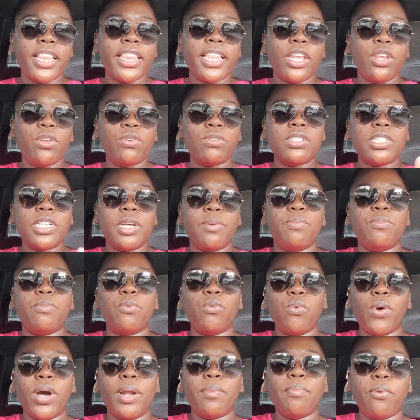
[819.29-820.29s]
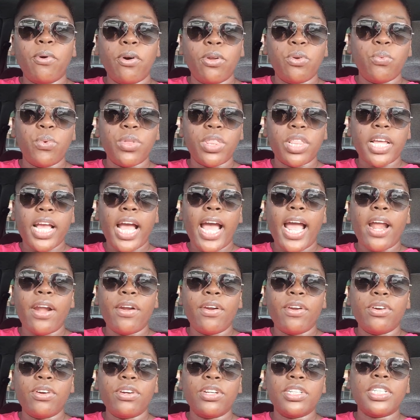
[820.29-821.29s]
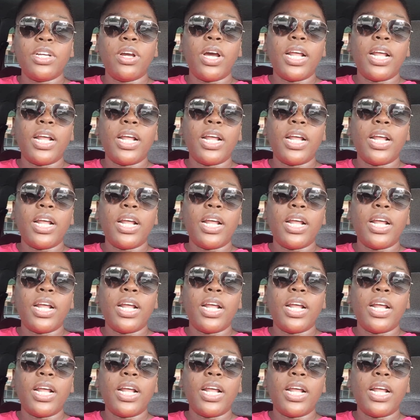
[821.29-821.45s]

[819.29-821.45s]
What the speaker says: and then you dip one pot with carrot,